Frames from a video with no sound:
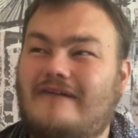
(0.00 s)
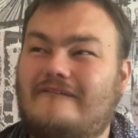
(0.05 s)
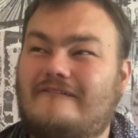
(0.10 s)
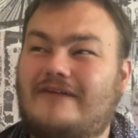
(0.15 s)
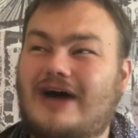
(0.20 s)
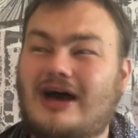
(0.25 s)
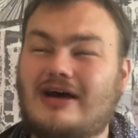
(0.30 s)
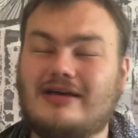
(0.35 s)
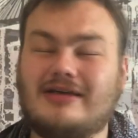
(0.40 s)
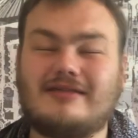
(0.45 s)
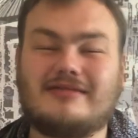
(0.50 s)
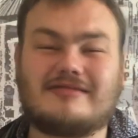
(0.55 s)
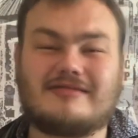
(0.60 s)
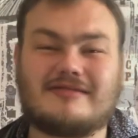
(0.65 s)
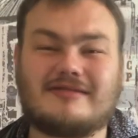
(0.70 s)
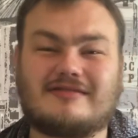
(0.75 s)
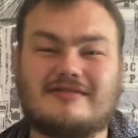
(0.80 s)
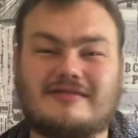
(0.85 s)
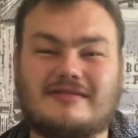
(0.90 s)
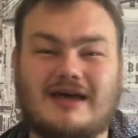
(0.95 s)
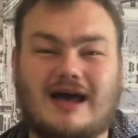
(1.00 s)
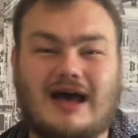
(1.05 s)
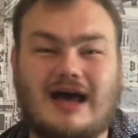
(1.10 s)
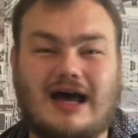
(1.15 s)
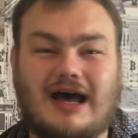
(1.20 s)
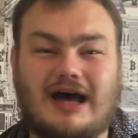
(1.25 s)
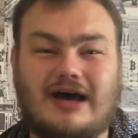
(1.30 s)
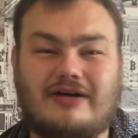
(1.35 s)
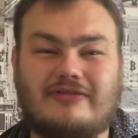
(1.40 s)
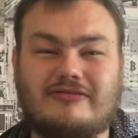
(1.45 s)
That is just
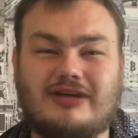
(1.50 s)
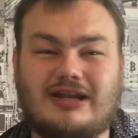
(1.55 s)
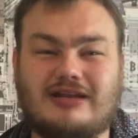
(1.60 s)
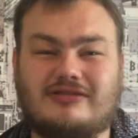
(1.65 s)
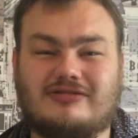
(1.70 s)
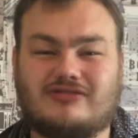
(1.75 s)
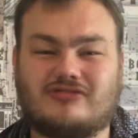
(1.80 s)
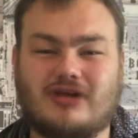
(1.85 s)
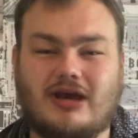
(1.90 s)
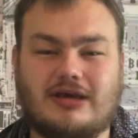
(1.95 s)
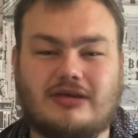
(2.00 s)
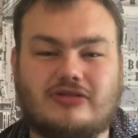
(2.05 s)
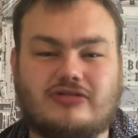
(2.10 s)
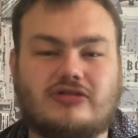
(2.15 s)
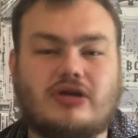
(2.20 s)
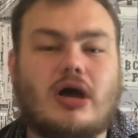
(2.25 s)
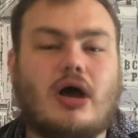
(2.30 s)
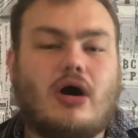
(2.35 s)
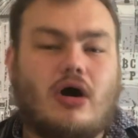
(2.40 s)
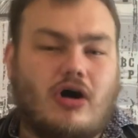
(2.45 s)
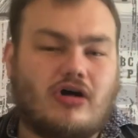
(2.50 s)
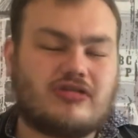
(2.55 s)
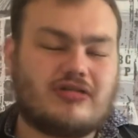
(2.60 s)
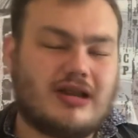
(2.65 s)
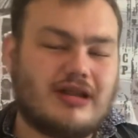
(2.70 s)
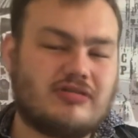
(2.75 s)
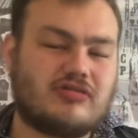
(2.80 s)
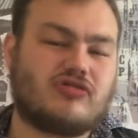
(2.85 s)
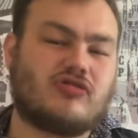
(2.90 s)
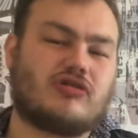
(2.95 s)
really strange. Also,
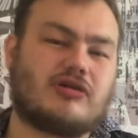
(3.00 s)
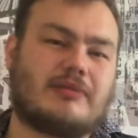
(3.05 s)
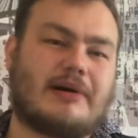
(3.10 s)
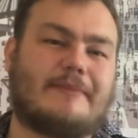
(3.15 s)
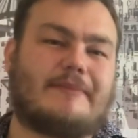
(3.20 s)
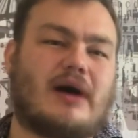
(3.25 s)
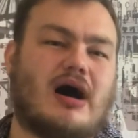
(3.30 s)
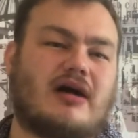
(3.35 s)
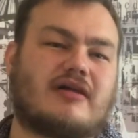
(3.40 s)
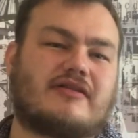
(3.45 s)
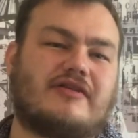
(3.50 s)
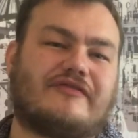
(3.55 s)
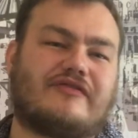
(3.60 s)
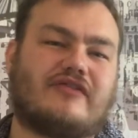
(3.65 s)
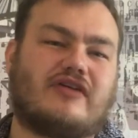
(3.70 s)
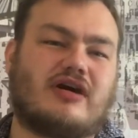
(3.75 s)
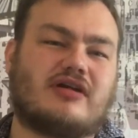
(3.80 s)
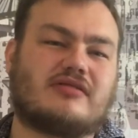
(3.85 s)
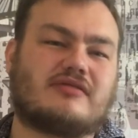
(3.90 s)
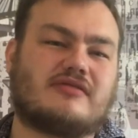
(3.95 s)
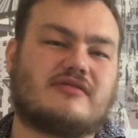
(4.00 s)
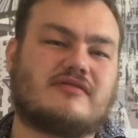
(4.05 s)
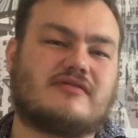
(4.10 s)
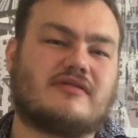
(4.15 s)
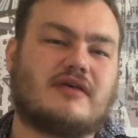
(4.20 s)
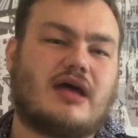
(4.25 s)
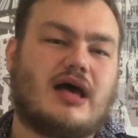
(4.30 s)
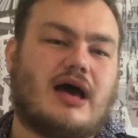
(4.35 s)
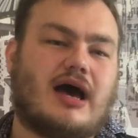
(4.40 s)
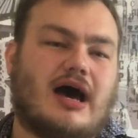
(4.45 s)
let's talk about Marc
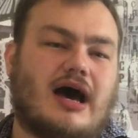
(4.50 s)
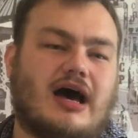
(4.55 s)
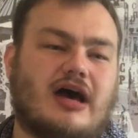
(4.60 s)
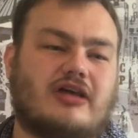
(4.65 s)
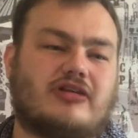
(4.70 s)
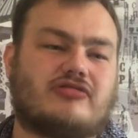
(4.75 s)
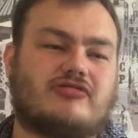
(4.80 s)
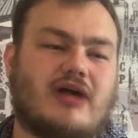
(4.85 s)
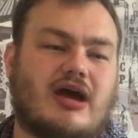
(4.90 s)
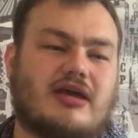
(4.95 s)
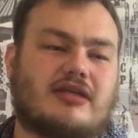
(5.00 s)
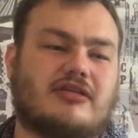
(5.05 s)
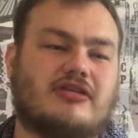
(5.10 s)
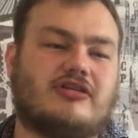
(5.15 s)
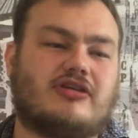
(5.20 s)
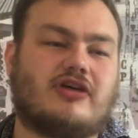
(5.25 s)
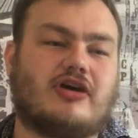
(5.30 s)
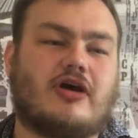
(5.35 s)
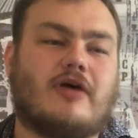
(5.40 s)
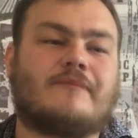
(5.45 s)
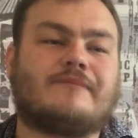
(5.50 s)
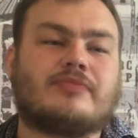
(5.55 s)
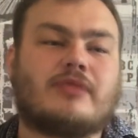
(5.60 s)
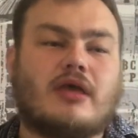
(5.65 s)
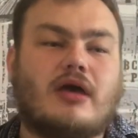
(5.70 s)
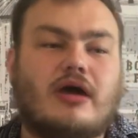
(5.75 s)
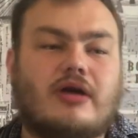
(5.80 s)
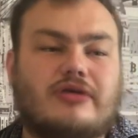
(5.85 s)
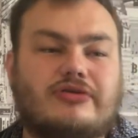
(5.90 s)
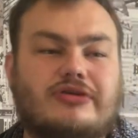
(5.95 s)
Dufresne's directing here.
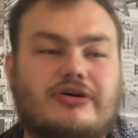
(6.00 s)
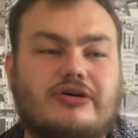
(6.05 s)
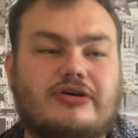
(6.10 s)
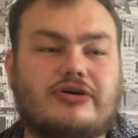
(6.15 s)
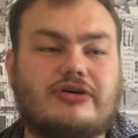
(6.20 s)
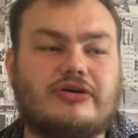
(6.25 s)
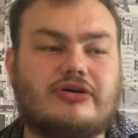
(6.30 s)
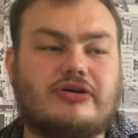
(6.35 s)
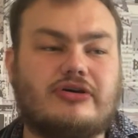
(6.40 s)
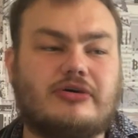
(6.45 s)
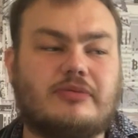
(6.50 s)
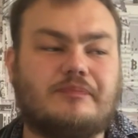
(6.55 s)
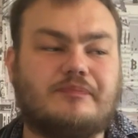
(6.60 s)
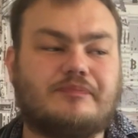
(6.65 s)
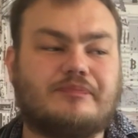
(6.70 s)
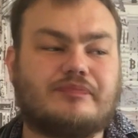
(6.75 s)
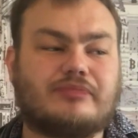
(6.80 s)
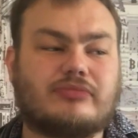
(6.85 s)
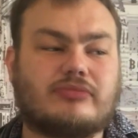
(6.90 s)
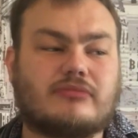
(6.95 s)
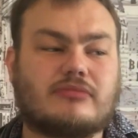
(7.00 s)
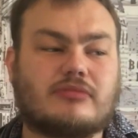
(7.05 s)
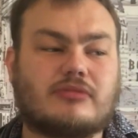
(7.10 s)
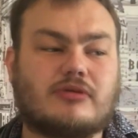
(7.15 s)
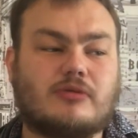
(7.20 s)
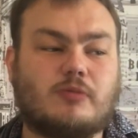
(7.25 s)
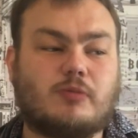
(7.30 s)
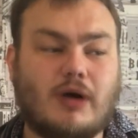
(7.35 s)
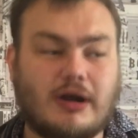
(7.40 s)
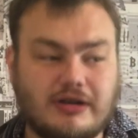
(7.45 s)
The
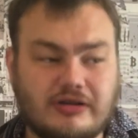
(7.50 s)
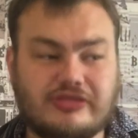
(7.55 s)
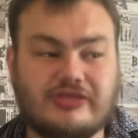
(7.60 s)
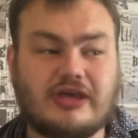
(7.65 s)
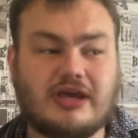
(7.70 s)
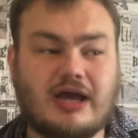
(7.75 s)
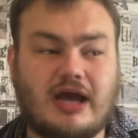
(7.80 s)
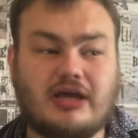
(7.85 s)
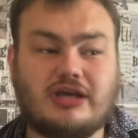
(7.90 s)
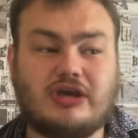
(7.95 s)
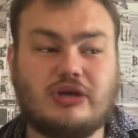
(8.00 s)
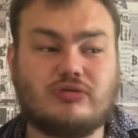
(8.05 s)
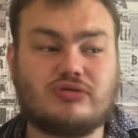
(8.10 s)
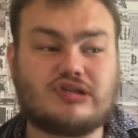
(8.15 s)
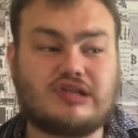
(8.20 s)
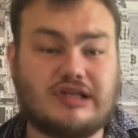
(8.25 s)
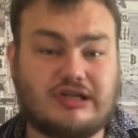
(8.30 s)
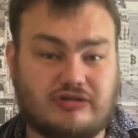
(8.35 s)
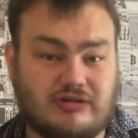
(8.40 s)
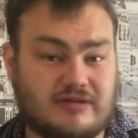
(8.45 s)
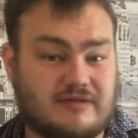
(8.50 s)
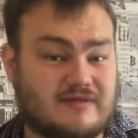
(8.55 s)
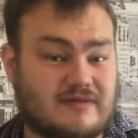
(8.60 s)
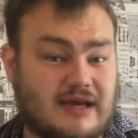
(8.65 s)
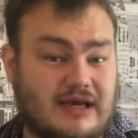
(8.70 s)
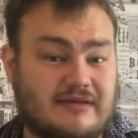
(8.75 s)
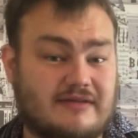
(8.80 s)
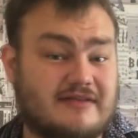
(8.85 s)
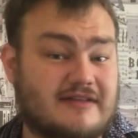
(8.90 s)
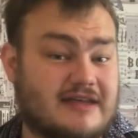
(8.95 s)
one thing I usually
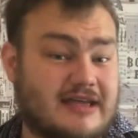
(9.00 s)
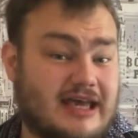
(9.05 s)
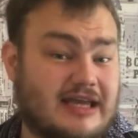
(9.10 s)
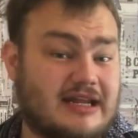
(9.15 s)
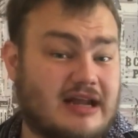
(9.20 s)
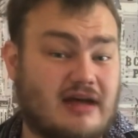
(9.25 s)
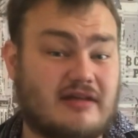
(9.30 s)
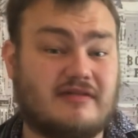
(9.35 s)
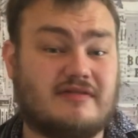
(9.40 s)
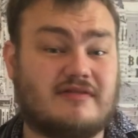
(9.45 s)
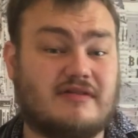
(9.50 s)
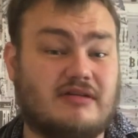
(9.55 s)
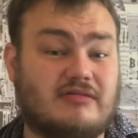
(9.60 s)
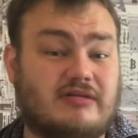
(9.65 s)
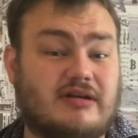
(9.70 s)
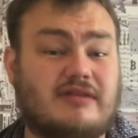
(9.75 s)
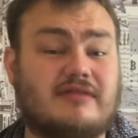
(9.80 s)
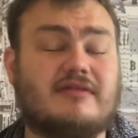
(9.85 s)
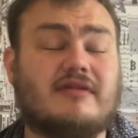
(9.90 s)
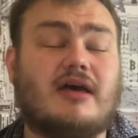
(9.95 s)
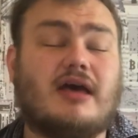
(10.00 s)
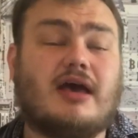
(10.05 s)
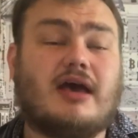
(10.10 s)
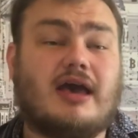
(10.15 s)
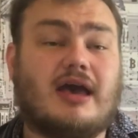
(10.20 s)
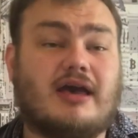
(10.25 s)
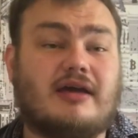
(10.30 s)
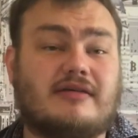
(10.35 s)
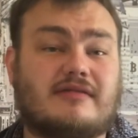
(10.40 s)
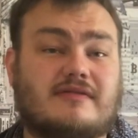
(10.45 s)
criticise the K9 series
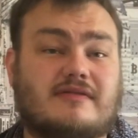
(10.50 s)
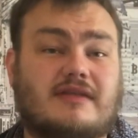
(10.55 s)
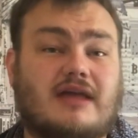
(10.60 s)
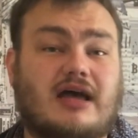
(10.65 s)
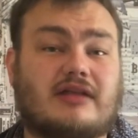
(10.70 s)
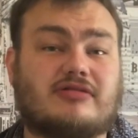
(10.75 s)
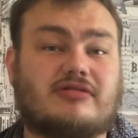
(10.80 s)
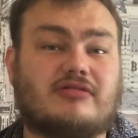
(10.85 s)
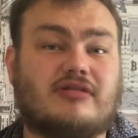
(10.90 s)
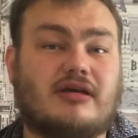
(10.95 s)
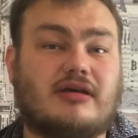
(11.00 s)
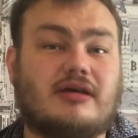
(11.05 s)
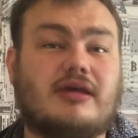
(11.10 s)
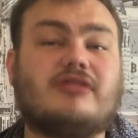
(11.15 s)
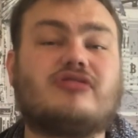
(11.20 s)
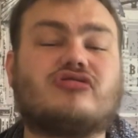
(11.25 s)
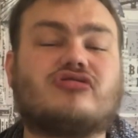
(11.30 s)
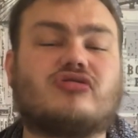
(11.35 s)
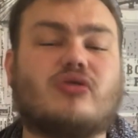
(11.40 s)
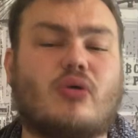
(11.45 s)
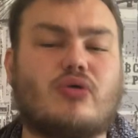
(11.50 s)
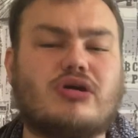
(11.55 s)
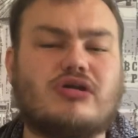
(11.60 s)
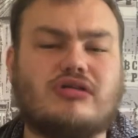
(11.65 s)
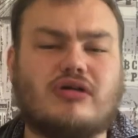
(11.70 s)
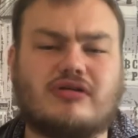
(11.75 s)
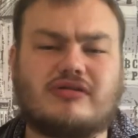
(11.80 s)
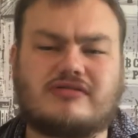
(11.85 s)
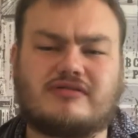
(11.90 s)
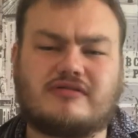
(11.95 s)
is that each story
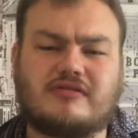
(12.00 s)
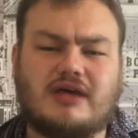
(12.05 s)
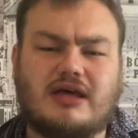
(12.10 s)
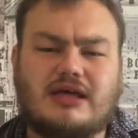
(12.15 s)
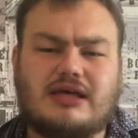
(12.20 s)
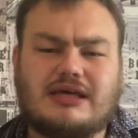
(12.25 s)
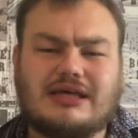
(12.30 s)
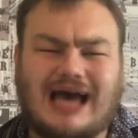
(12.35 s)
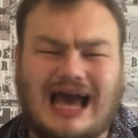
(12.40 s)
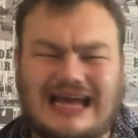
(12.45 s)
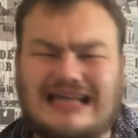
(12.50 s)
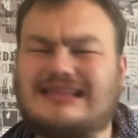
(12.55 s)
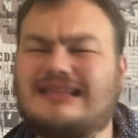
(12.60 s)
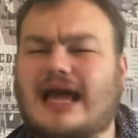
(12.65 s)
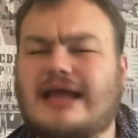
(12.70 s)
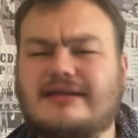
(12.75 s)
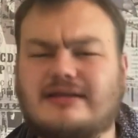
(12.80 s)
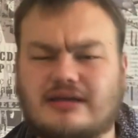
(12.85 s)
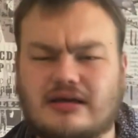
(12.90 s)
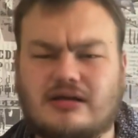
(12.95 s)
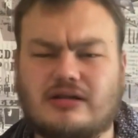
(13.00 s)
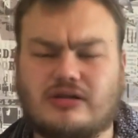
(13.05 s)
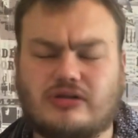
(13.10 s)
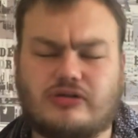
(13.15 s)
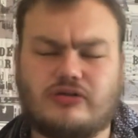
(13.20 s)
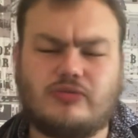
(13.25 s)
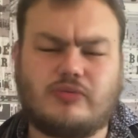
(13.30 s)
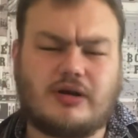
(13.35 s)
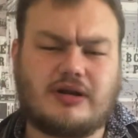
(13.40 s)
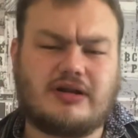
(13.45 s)
looks identical
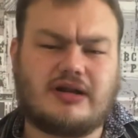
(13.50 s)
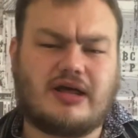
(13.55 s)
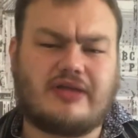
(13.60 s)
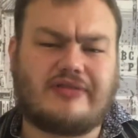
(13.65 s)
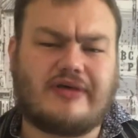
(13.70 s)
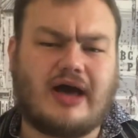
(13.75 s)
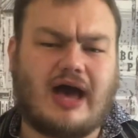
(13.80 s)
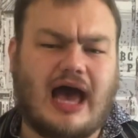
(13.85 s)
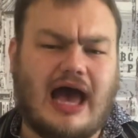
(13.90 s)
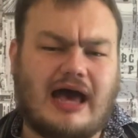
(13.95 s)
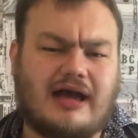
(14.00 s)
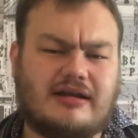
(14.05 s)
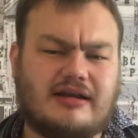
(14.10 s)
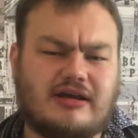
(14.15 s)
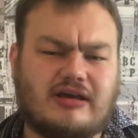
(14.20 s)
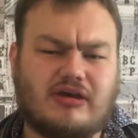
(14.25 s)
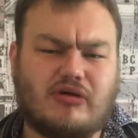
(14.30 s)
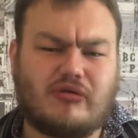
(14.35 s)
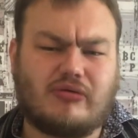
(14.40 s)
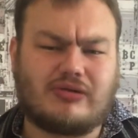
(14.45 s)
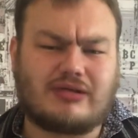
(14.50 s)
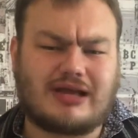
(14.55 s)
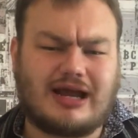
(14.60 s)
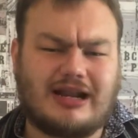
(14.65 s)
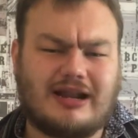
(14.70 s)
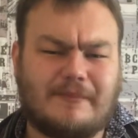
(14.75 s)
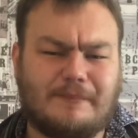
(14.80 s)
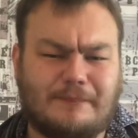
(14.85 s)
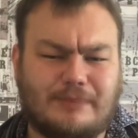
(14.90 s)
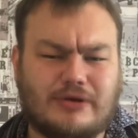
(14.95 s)
to one another, and it all
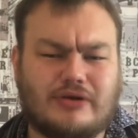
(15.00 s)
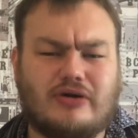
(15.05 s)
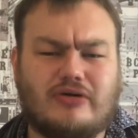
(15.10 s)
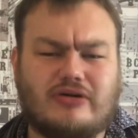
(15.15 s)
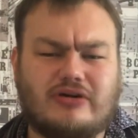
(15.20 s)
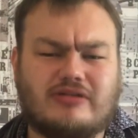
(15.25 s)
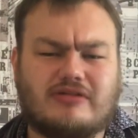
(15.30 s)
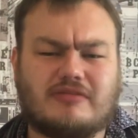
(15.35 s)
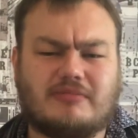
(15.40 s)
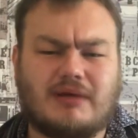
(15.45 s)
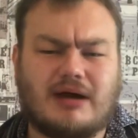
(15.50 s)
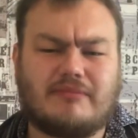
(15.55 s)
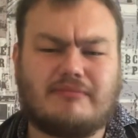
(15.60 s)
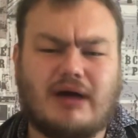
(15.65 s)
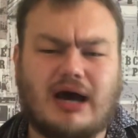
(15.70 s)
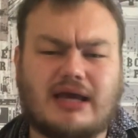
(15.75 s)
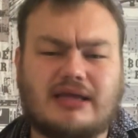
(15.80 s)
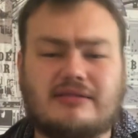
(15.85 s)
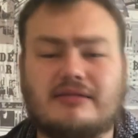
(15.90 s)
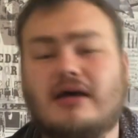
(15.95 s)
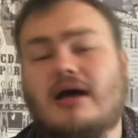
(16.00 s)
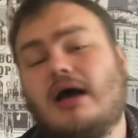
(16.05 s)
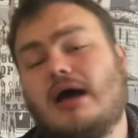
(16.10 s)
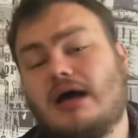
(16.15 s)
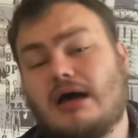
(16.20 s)
kind of blur into my mind.